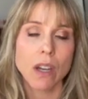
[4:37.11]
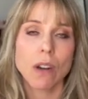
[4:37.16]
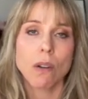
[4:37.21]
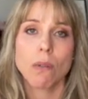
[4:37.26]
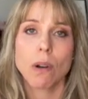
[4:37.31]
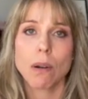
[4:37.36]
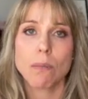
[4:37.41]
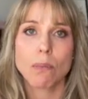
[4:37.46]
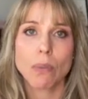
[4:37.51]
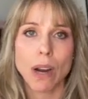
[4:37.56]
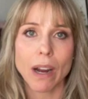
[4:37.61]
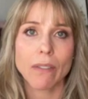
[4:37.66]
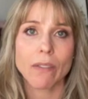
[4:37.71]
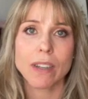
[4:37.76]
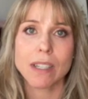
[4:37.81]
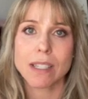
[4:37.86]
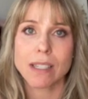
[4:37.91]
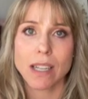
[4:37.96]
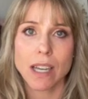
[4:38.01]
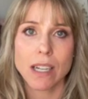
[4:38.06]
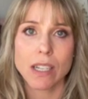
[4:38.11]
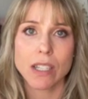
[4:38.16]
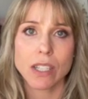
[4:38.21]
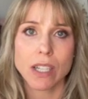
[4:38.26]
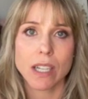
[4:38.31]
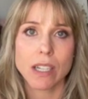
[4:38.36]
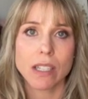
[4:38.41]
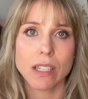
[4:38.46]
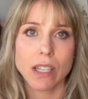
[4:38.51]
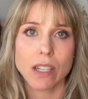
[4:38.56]
what breakfast, lunch,
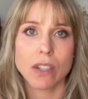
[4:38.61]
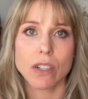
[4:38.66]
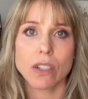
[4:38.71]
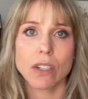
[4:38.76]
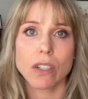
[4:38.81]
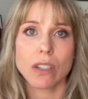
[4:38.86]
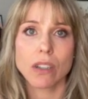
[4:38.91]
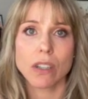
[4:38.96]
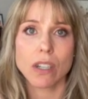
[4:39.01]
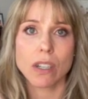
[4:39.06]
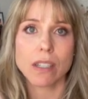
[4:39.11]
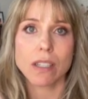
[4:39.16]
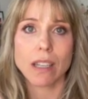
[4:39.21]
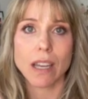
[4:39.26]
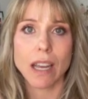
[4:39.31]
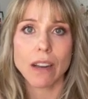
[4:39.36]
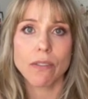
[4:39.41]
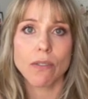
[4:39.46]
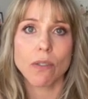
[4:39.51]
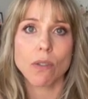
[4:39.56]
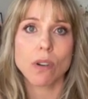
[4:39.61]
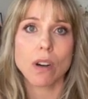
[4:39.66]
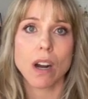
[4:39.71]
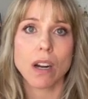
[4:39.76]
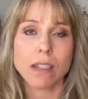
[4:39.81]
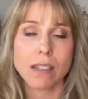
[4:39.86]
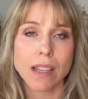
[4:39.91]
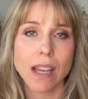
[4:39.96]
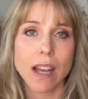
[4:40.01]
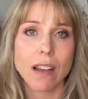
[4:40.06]
and dinner looks like for
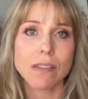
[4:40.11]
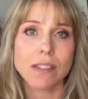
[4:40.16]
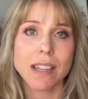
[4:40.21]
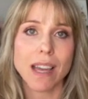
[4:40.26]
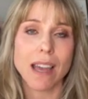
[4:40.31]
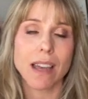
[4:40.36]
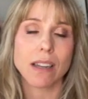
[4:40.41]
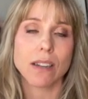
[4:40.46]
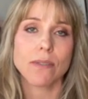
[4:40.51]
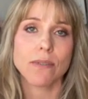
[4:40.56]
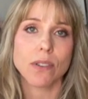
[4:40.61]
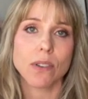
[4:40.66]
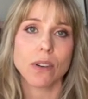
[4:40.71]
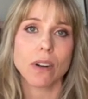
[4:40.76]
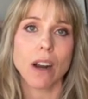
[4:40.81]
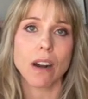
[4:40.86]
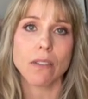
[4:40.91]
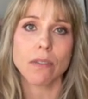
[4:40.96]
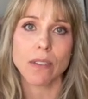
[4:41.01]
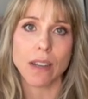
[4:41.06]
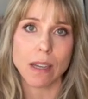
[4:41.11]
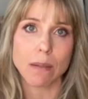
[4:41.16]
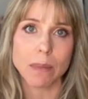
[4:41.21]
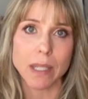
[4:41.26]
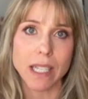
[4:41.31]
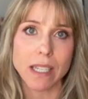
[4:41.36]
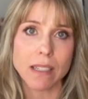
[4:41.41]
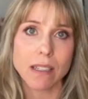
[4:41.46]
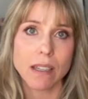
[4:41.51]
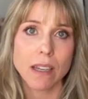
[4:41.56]
ourselves and for our
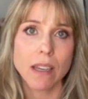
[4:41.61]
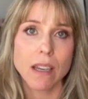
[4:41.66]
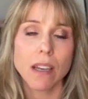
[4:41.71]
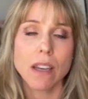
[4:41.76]
families.